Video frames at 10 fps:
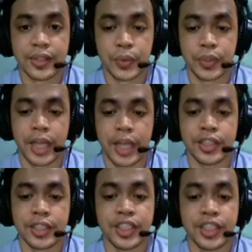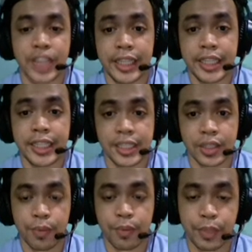The answer is Chinese,
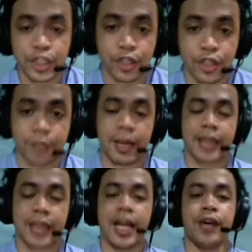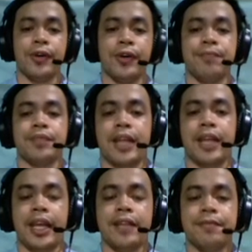so person, mga tao,
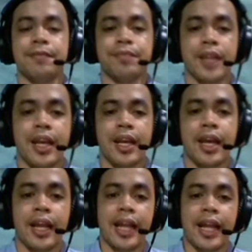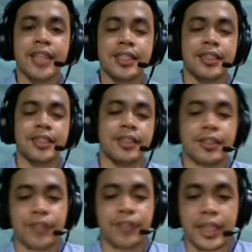okay? Last
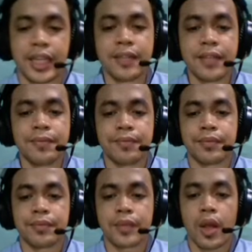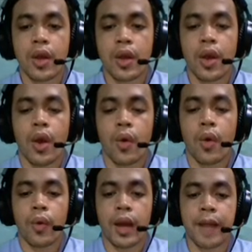reading,
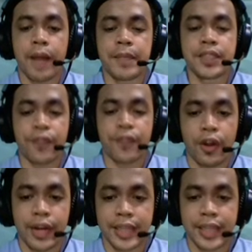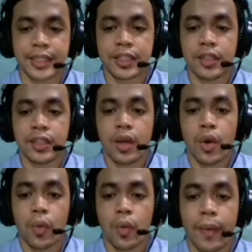Miss Flores,
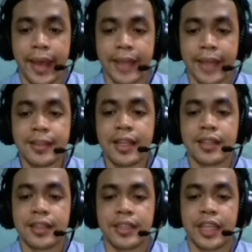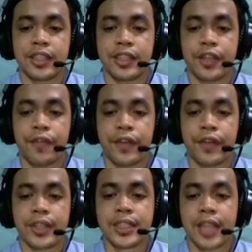when did the
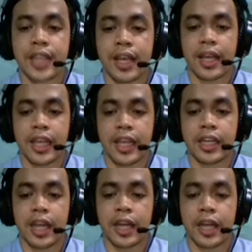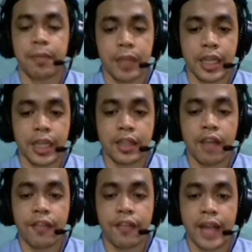first airplane
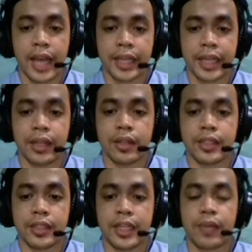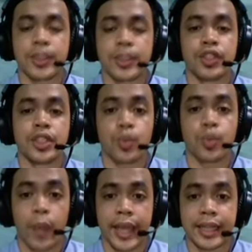fly? The question is
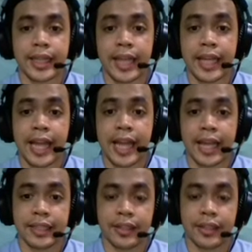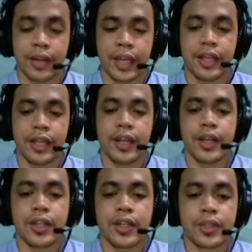when, kailan, okay?
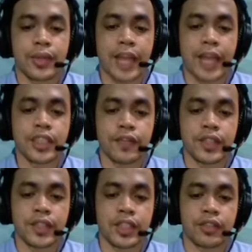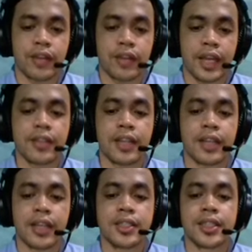So the answer of the children
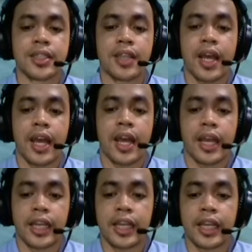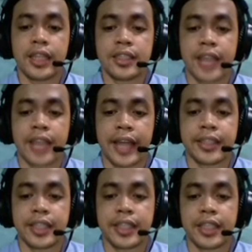is in
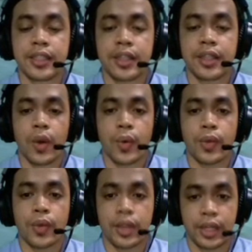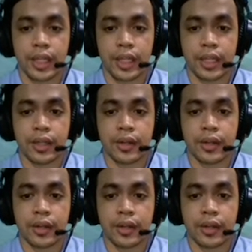1903